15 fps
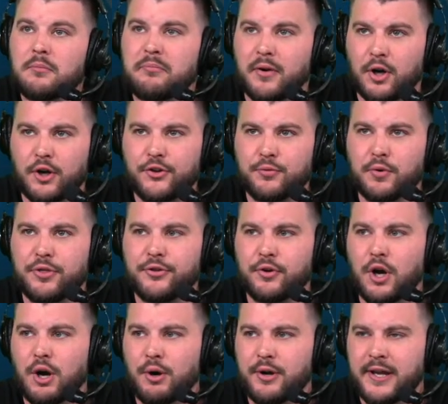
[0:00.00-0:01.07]
Burks will
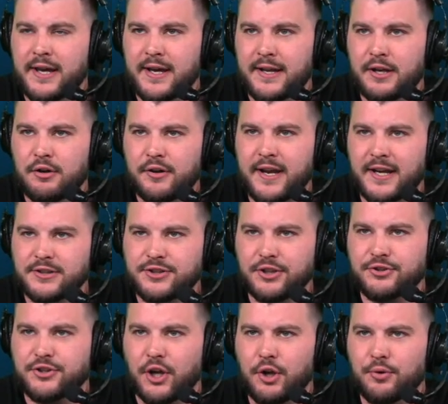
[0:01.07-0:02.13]
throw it in. He'll get it to
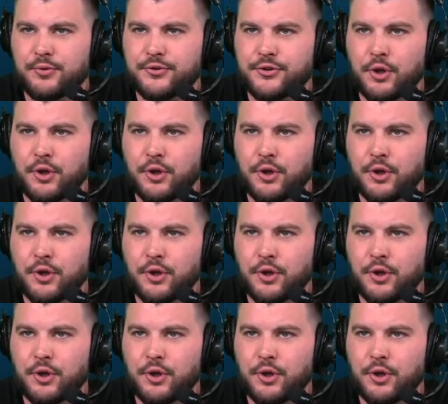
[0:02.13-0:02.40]
Deuce.